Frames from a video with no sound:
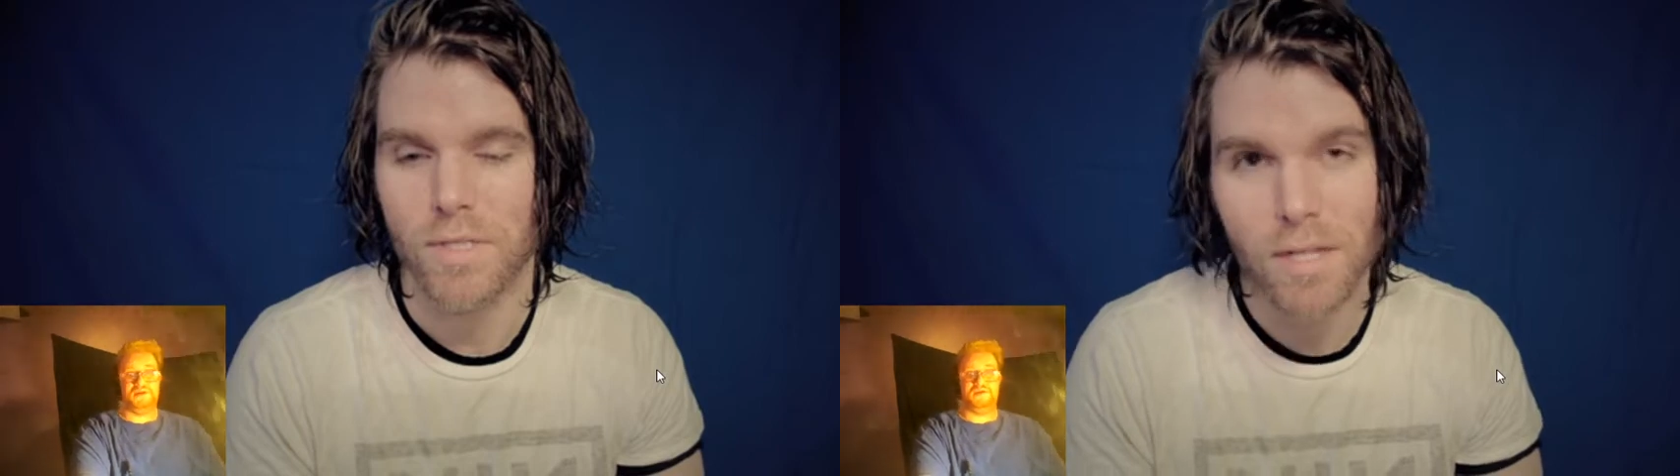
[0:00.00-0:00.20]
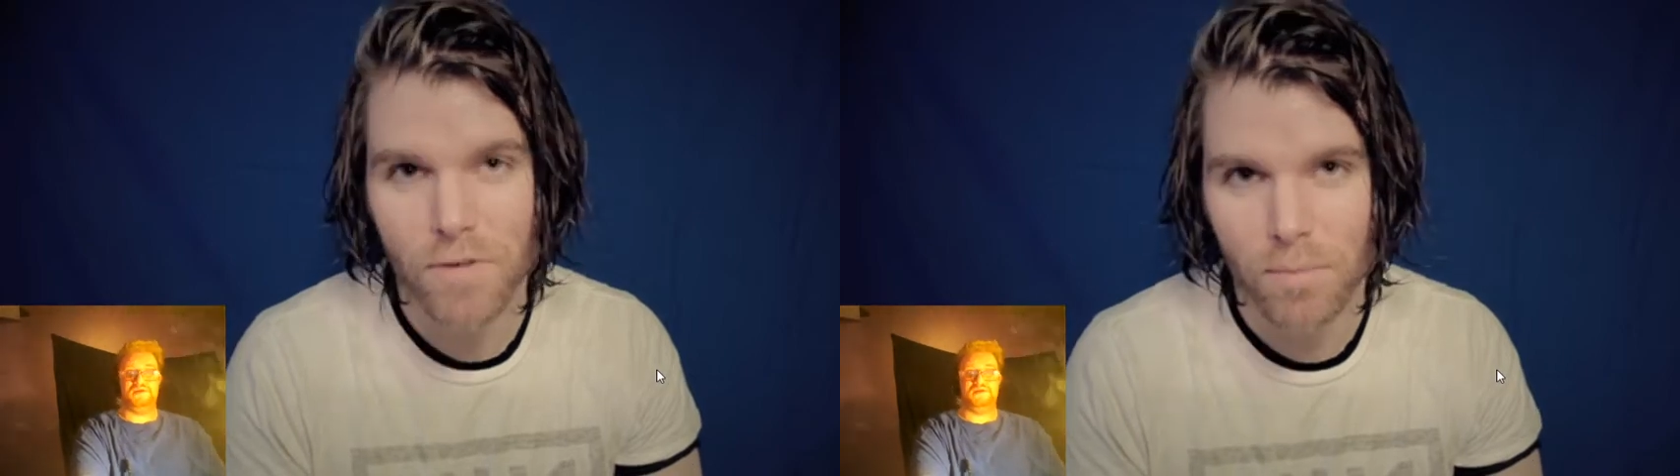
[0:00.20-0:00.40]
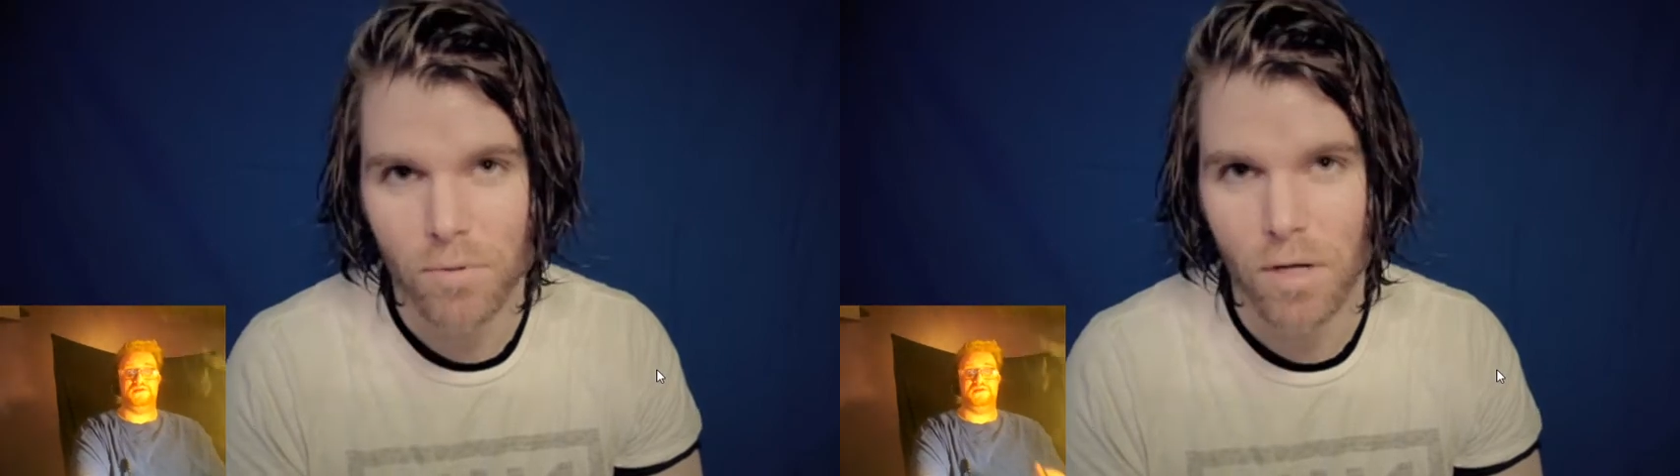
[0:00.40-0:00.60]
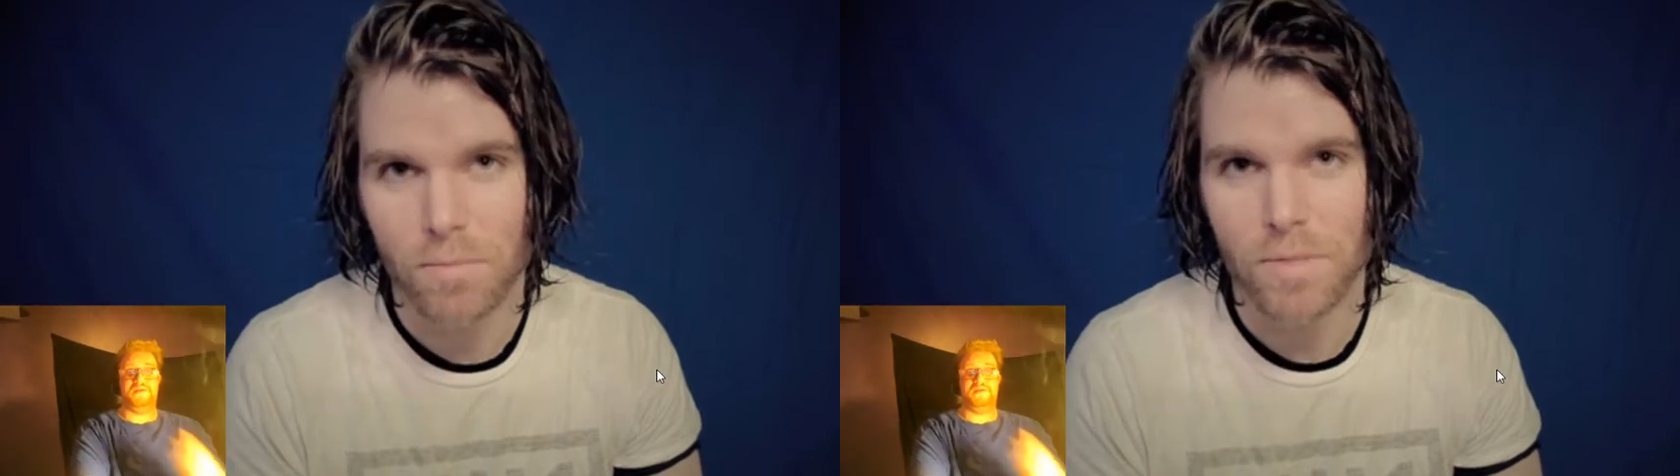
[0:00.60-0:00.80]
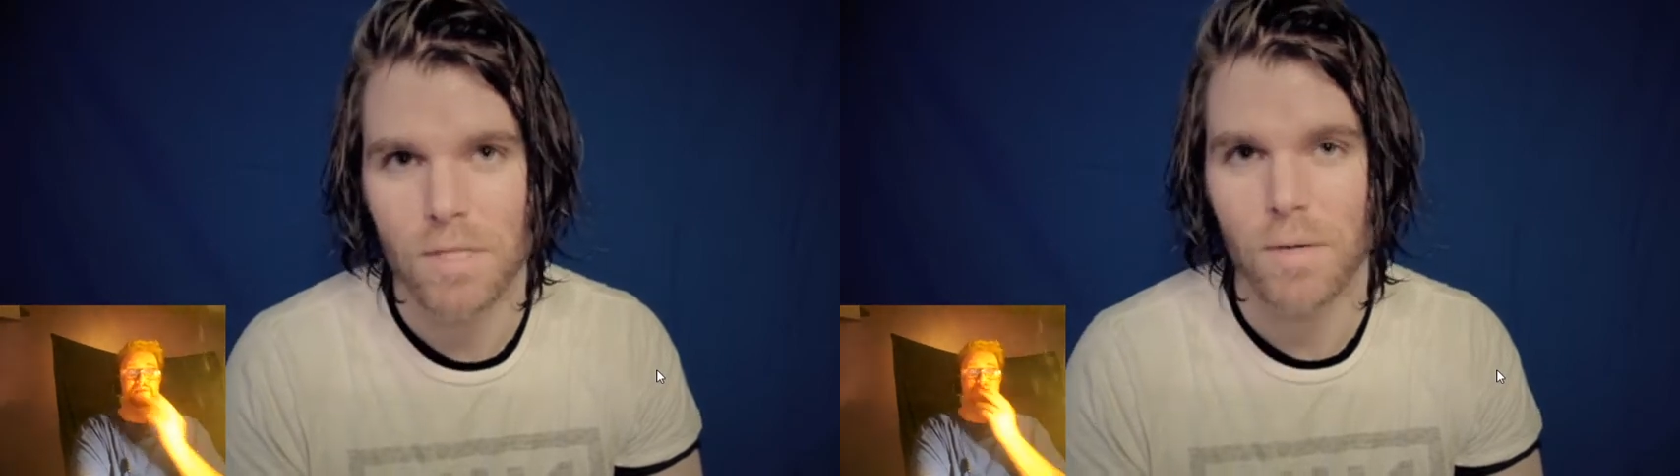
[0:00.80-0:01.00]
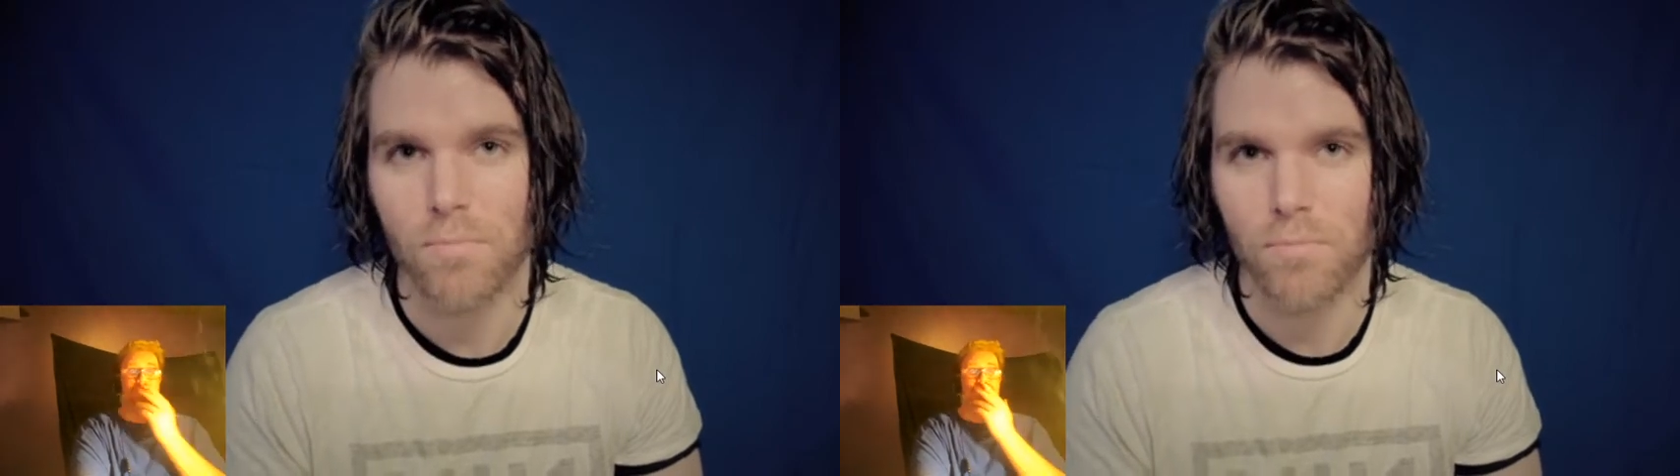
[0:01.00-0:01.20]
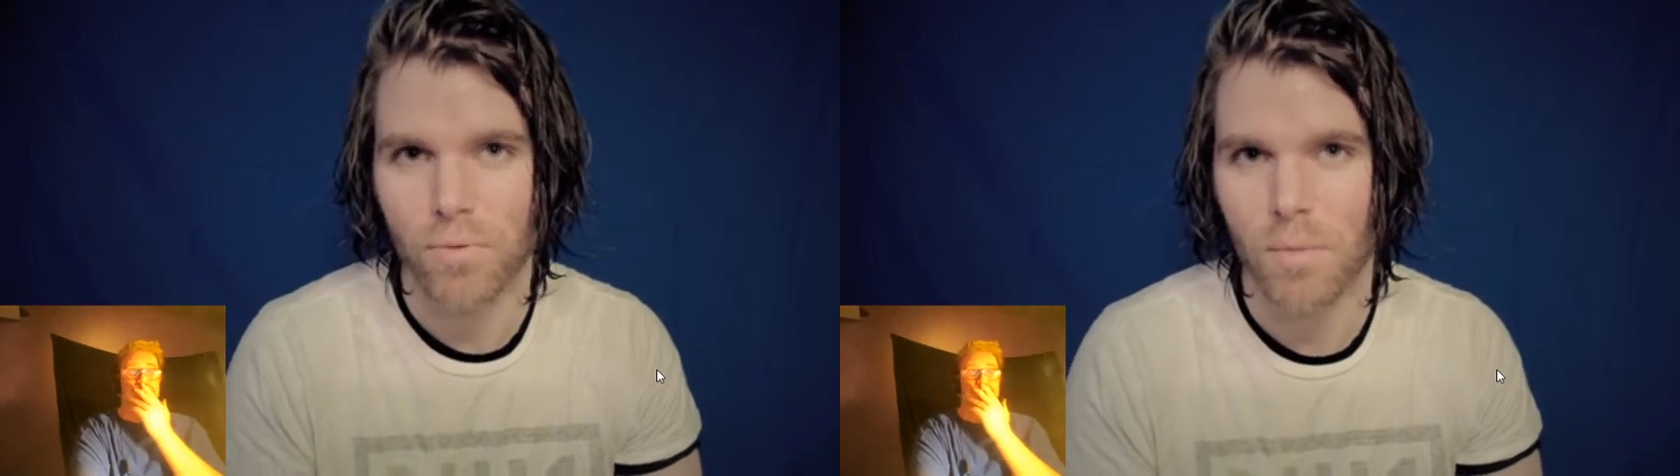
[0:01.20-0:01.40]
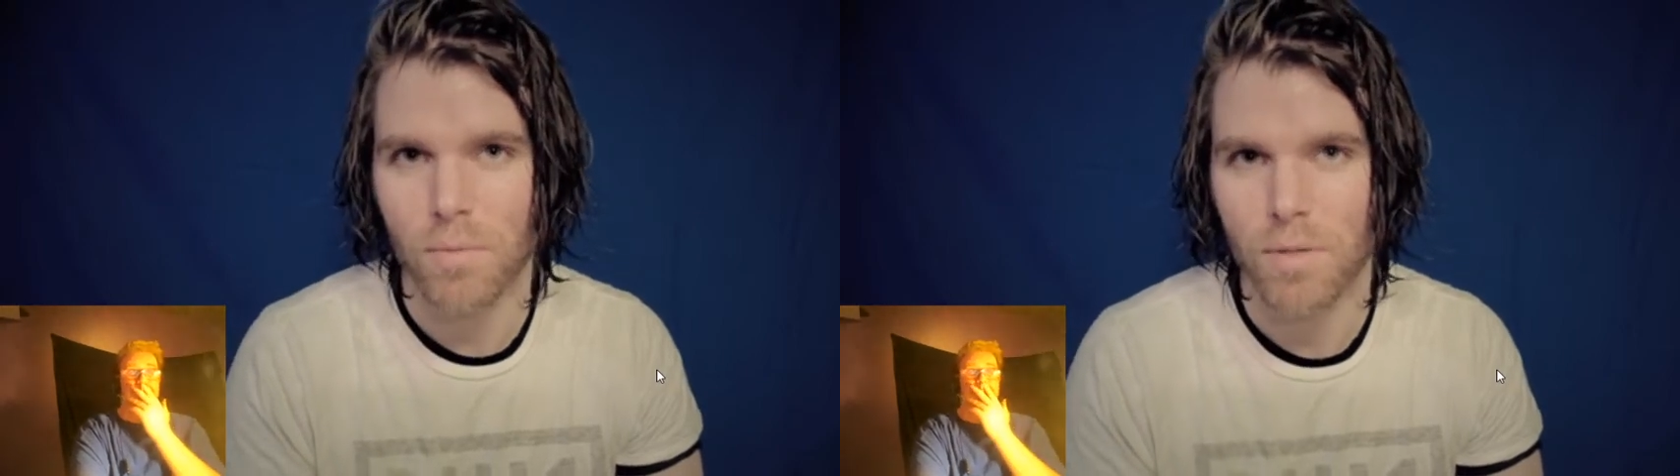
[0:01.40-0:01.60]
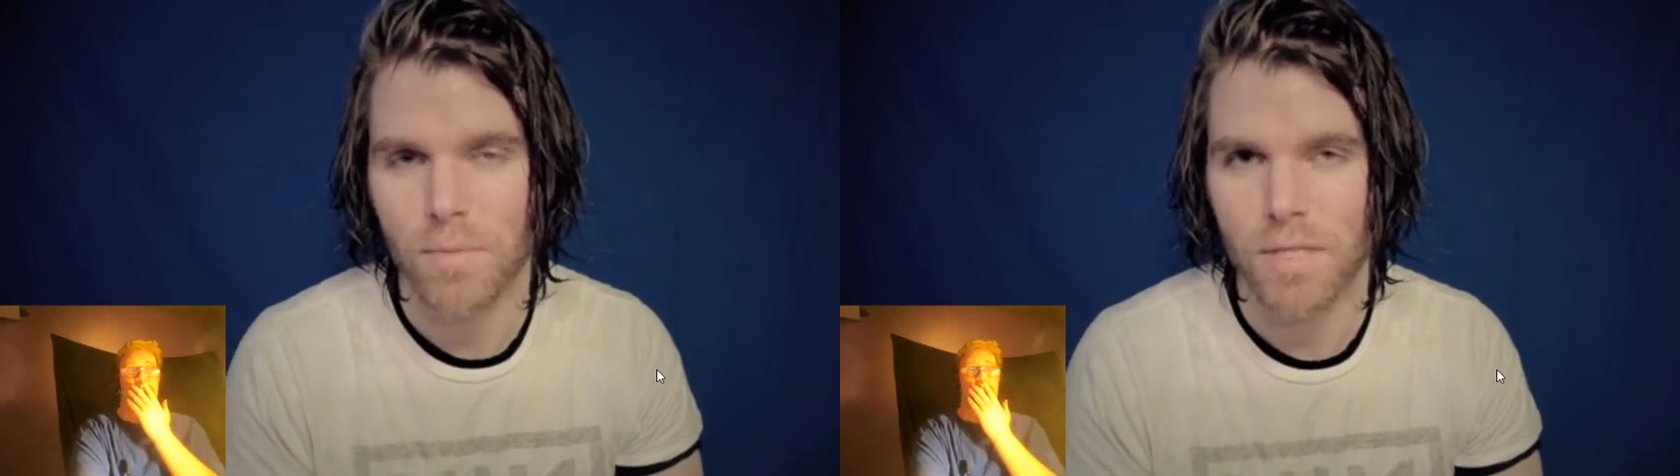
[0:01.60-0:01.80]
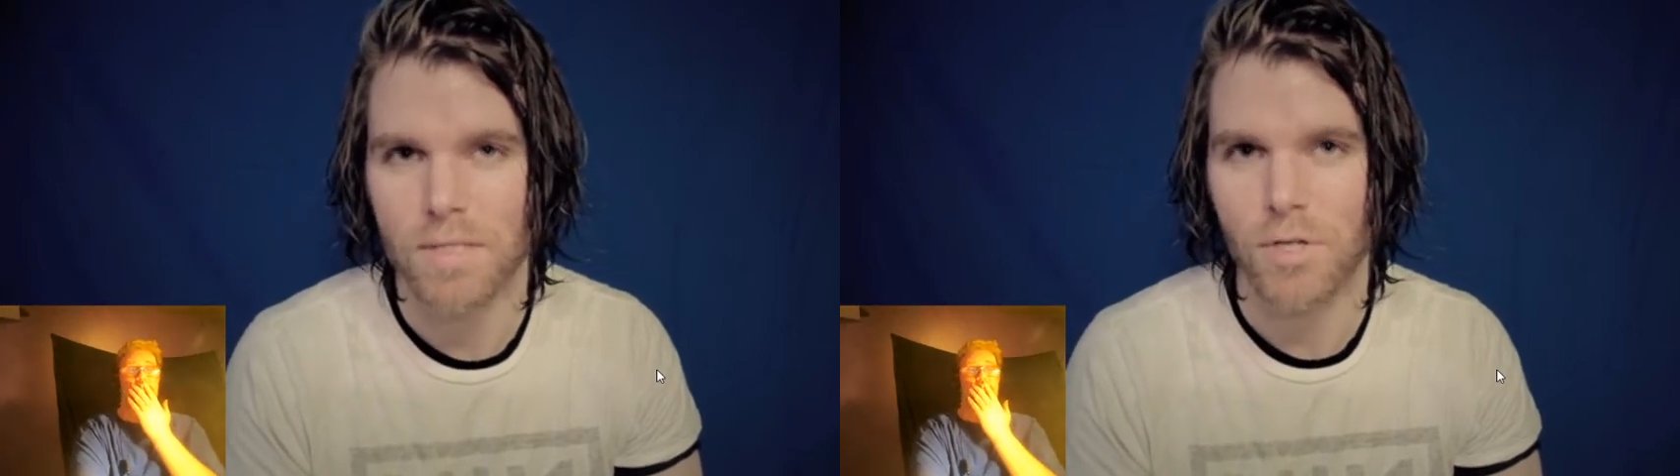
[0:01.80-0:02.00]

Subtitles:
problems, it probably means